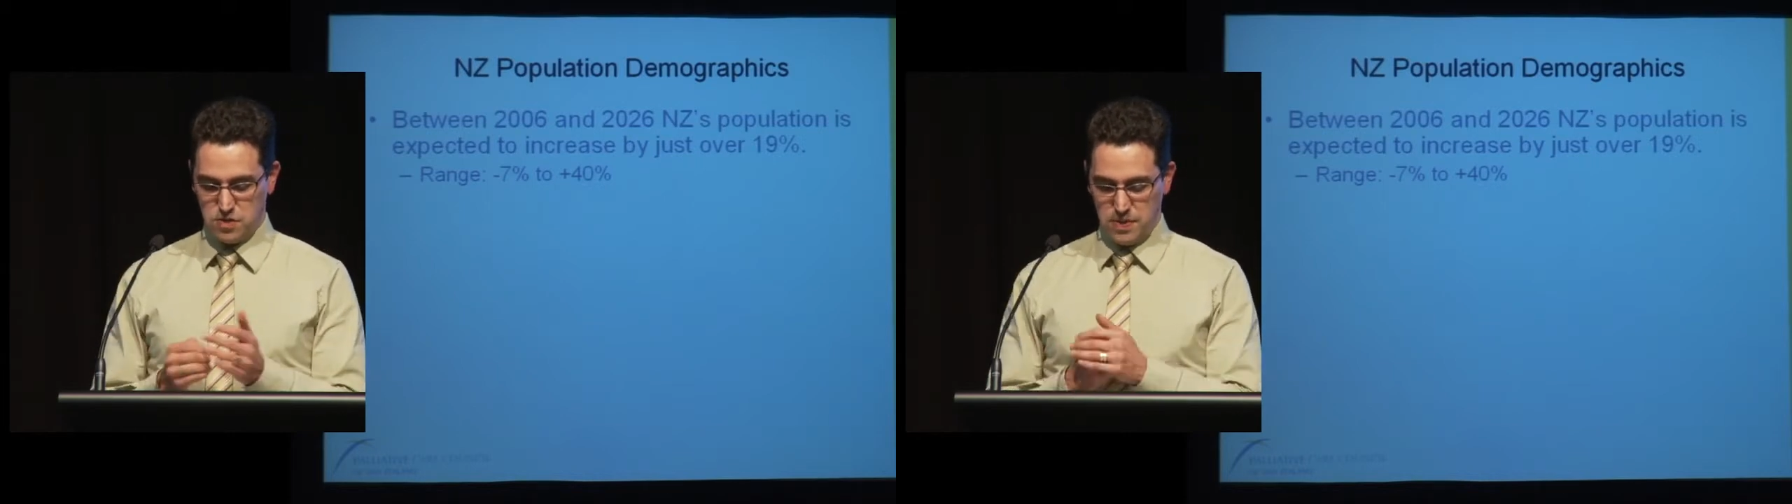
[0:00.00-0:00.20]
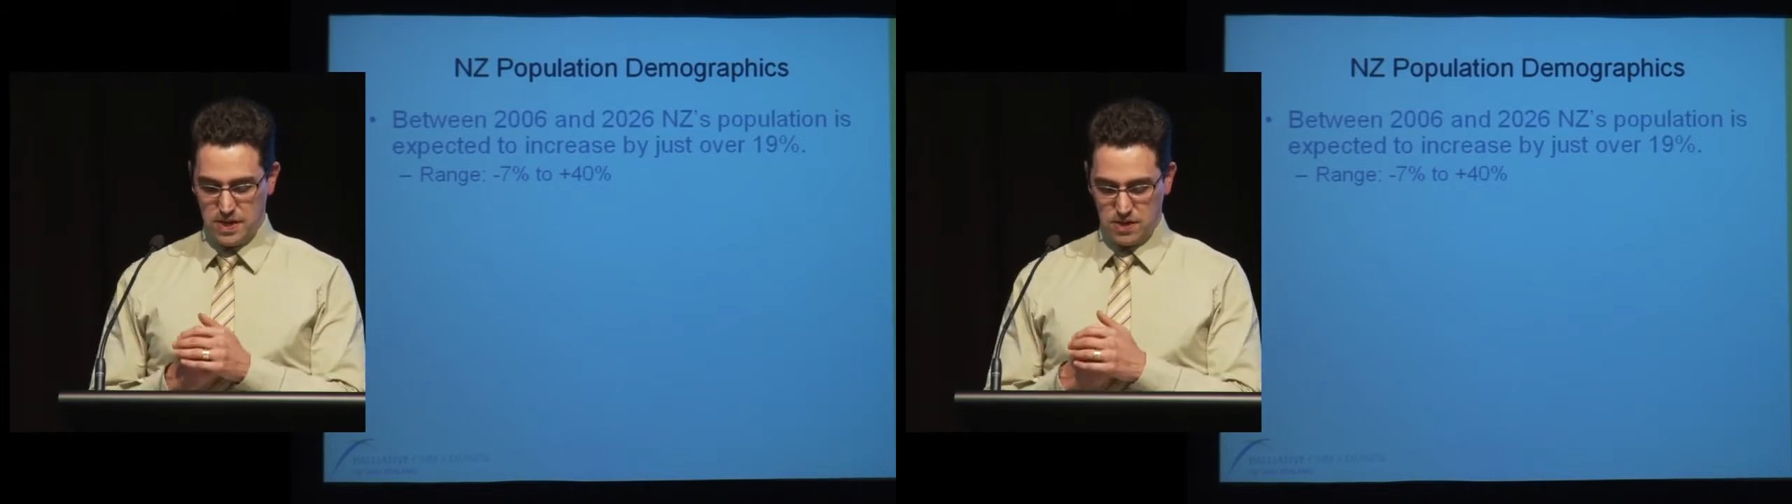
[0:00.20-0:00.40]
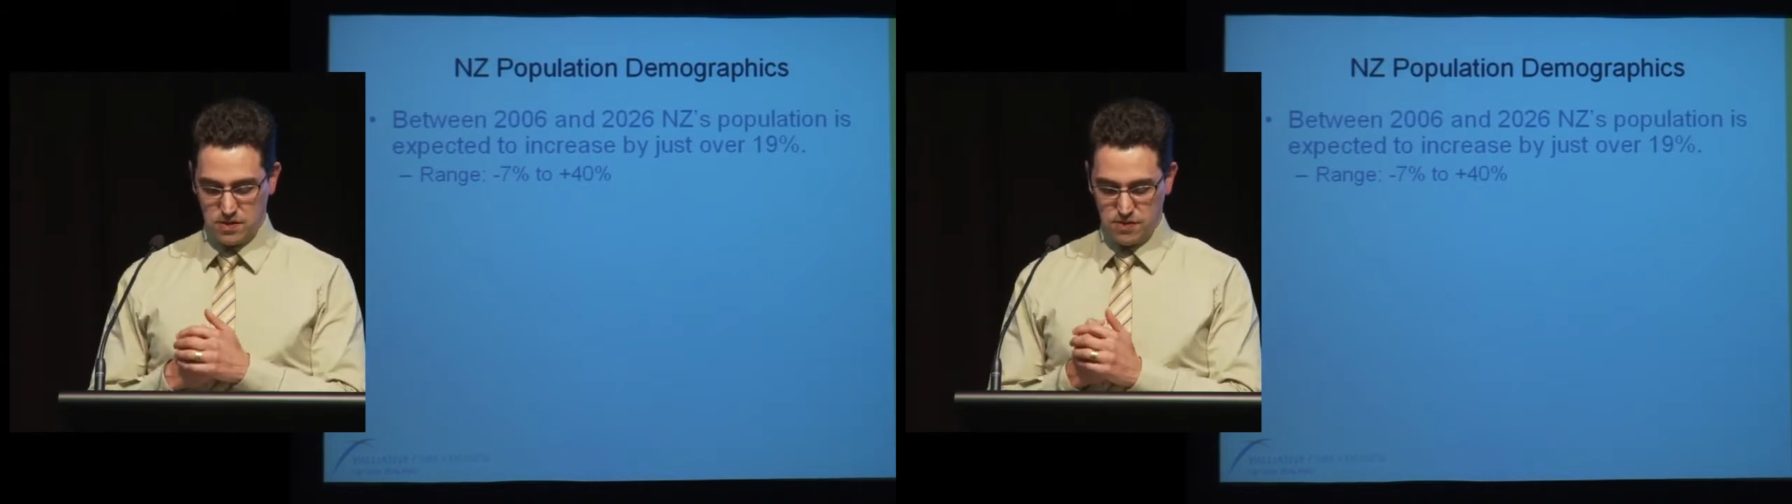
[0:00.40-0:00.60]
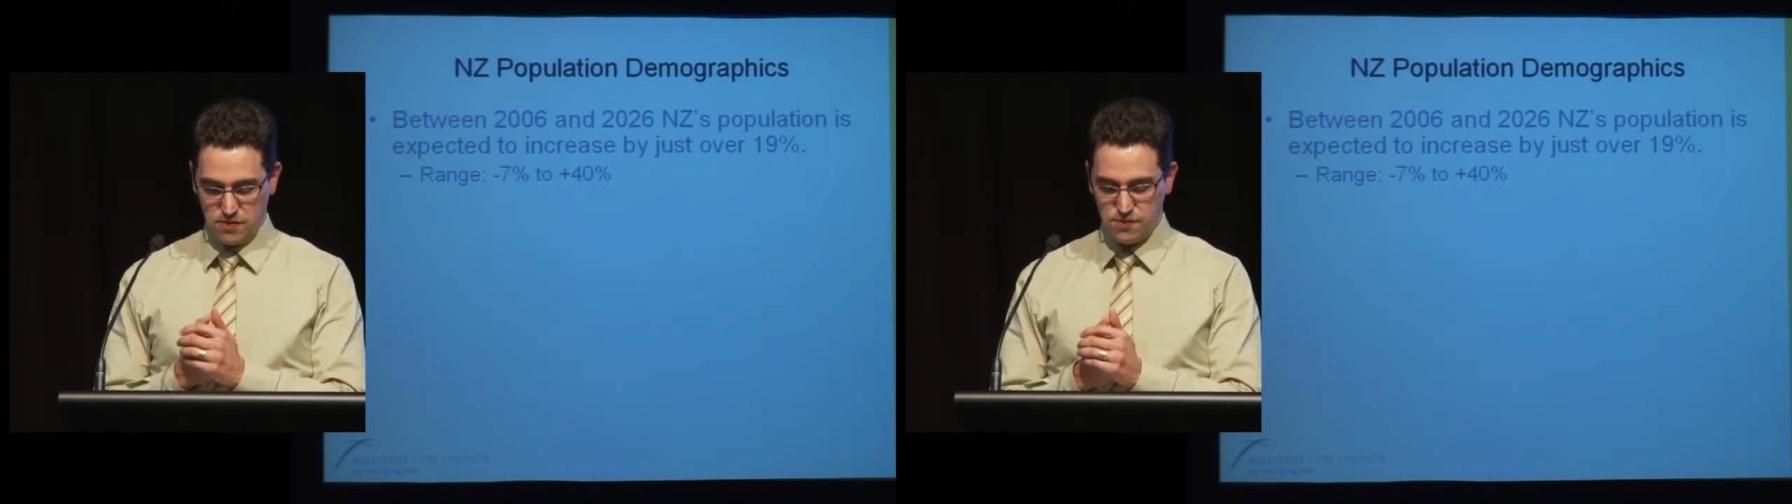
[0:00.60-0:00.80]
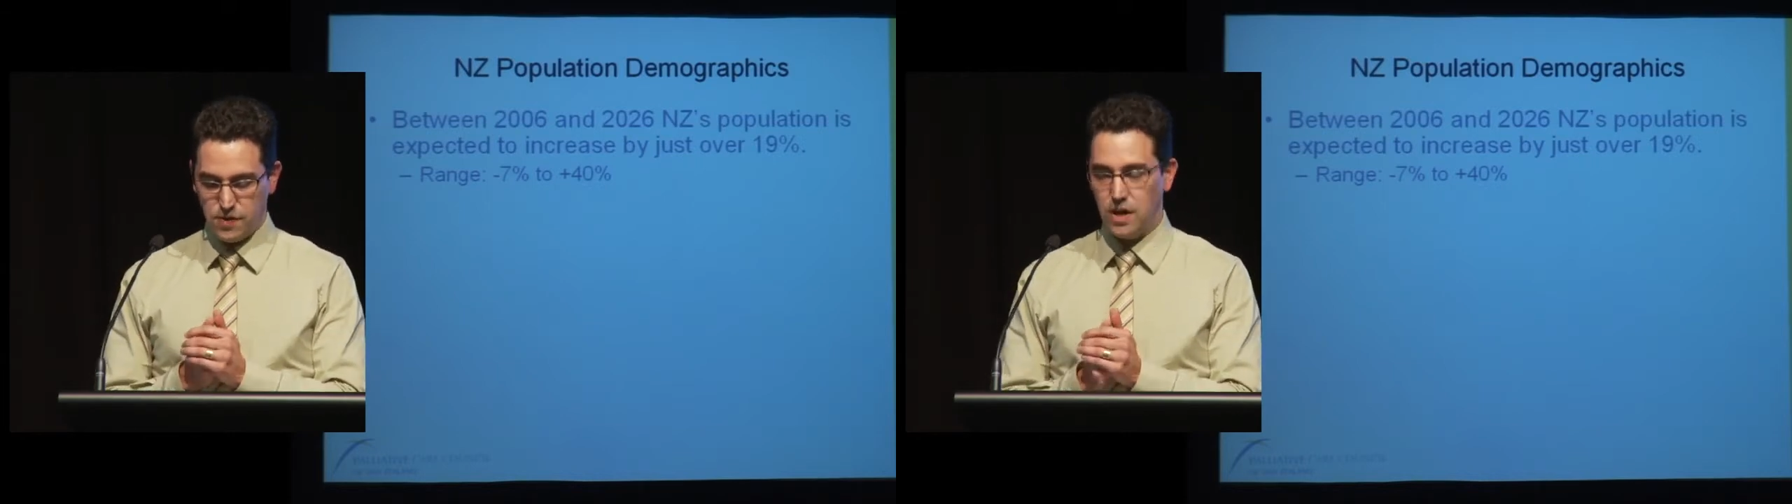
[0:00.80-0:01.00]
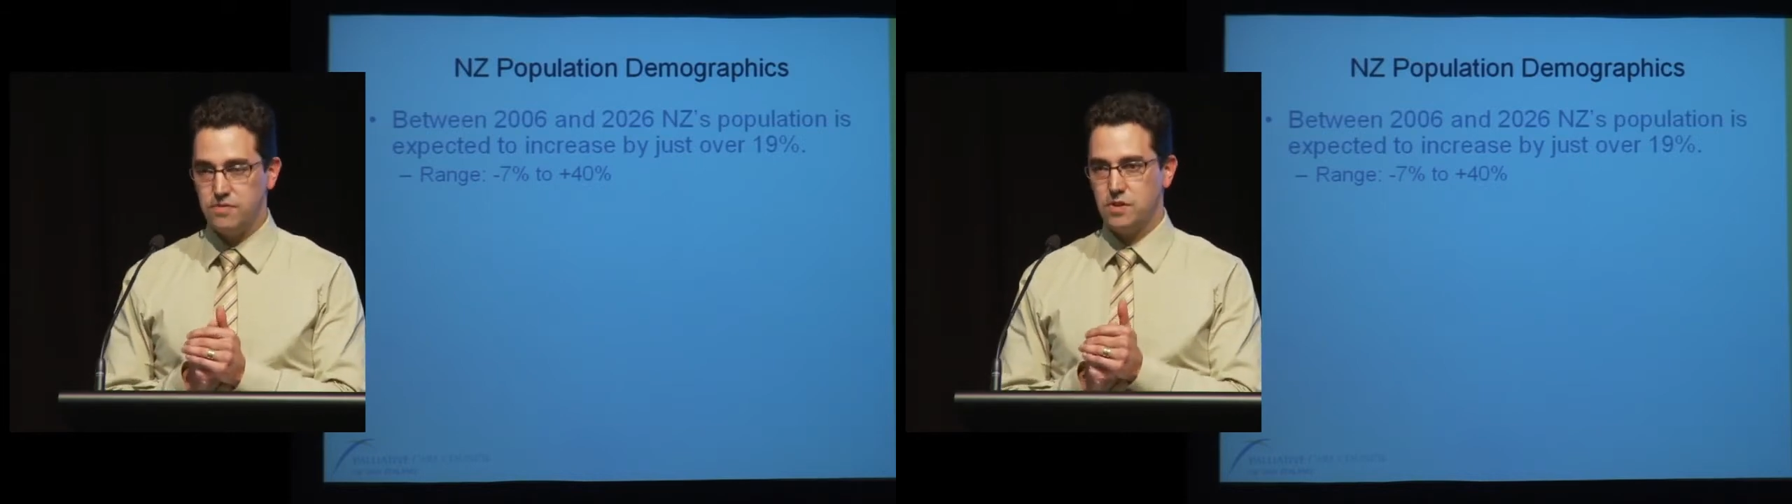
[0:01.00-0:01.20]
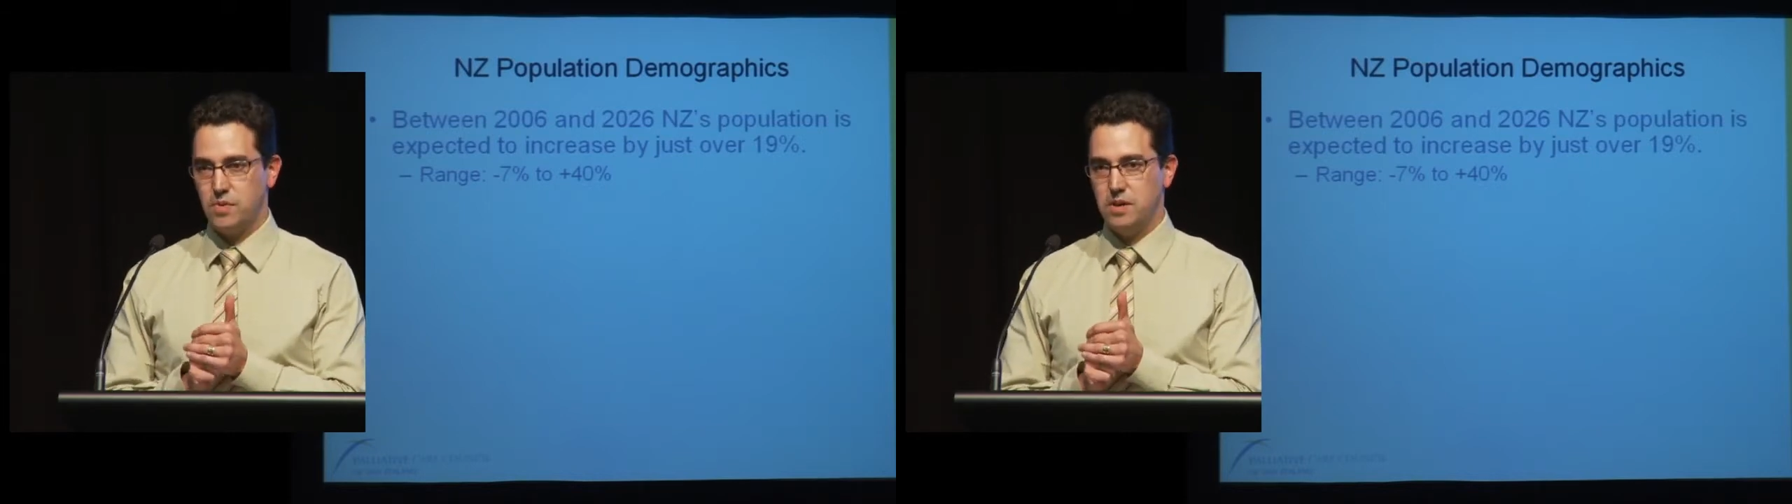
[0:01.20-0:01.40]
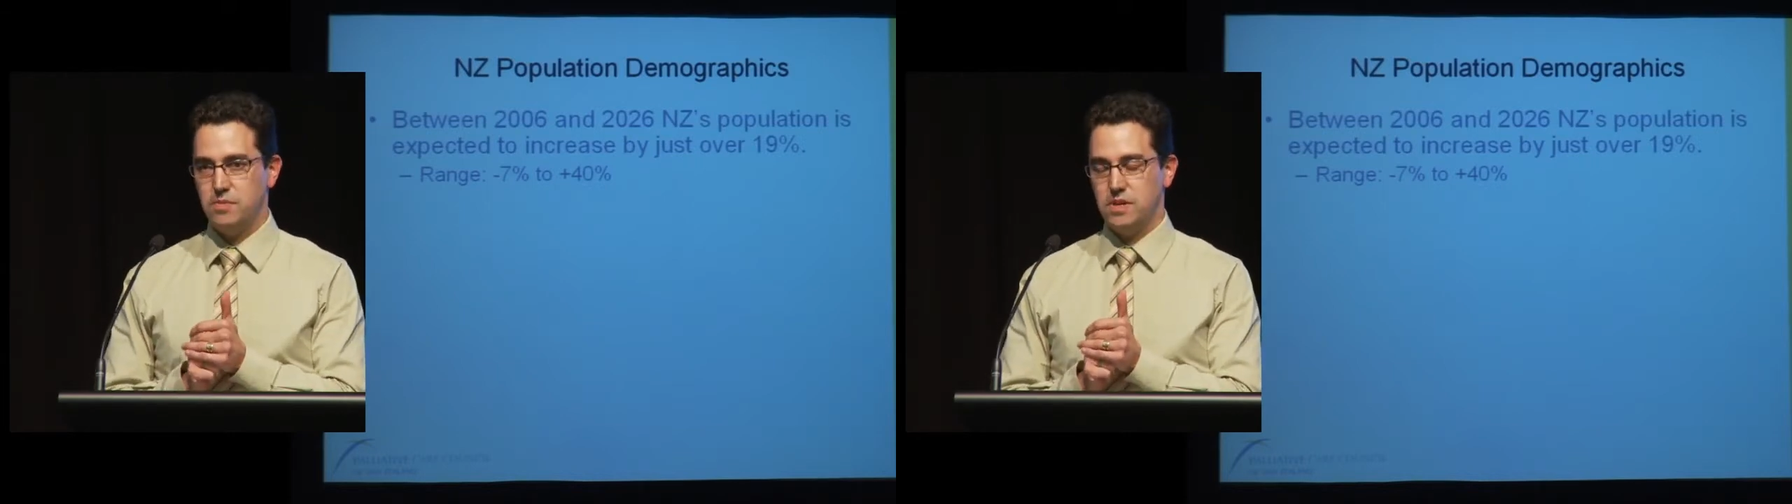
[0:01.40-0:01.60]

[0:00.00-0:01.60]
about 5-1,